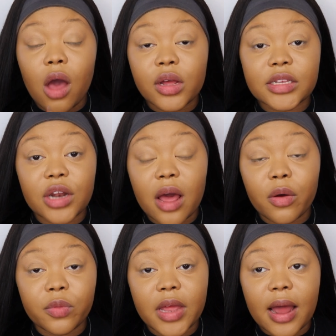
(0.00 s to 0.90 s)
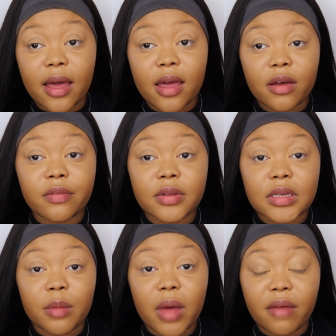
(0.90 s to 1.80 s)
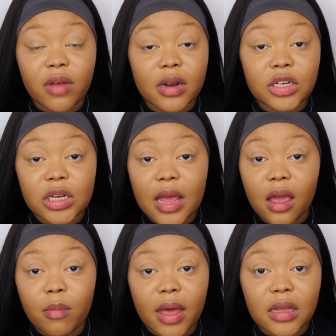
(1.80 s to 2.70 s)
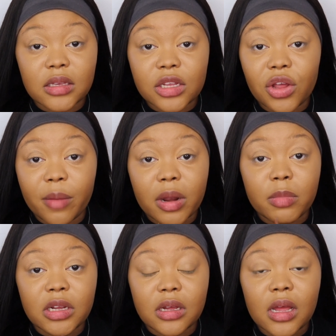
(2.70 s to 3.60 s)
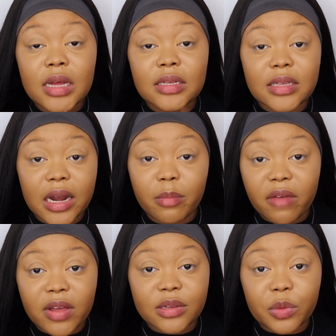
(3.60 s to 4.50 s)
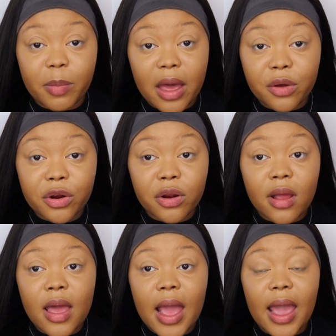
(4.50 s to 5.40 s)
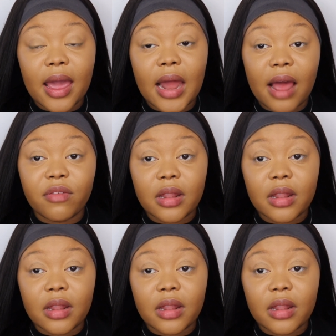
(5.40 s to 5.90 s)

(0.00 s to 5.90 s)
Okay, so now that I have done my foundation and my concealer, I'm going to be setting my face with powder. And I feel